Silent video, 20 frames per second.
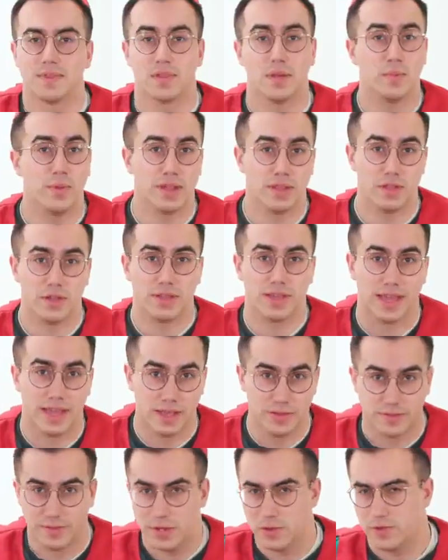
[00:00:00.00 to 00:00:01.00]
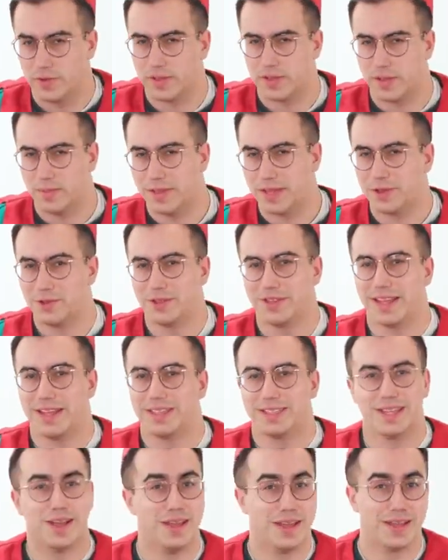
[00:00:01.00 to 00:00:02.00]
Subway in the UK is featuring something called a
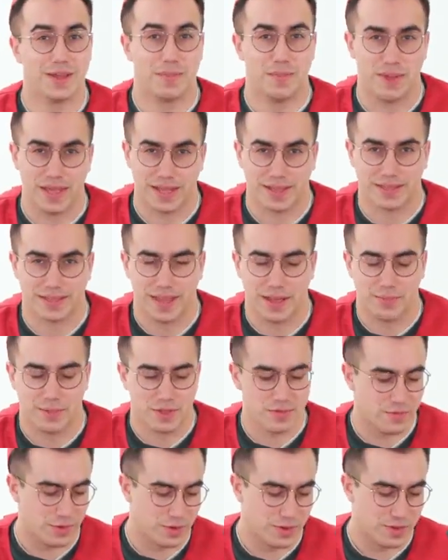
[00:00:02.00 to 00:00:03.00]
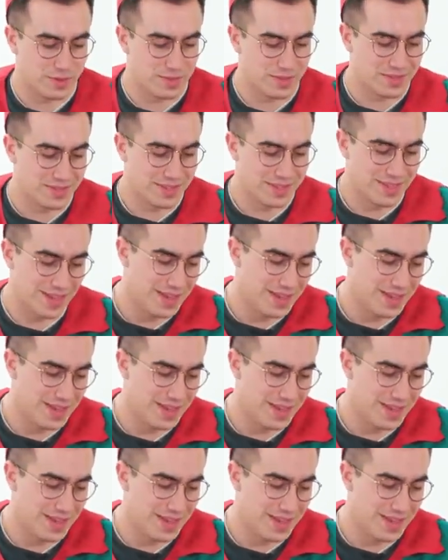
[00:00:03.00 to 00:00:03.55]
tiger pig sandwich for Christmas this